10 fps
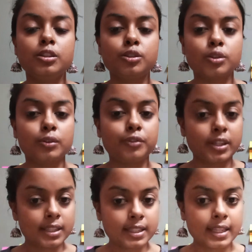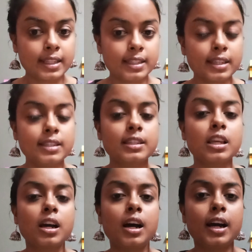So the first sense is
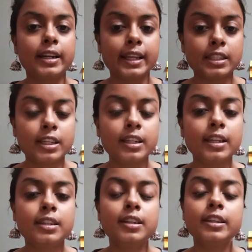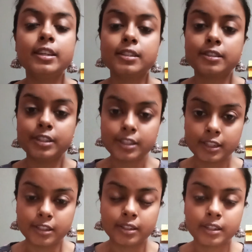a designator is
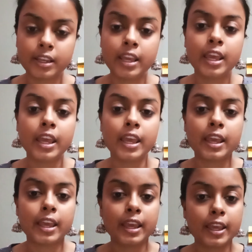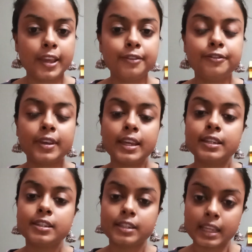rigid if
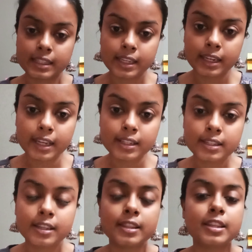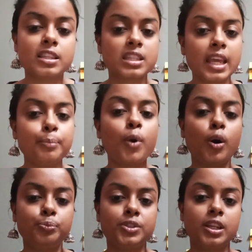it designates the same
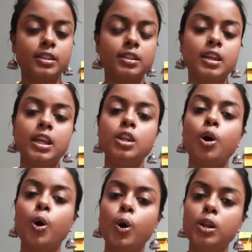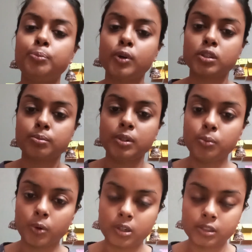object in all possible
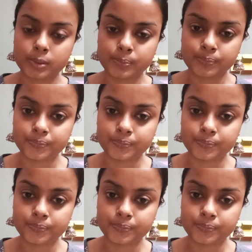worlds.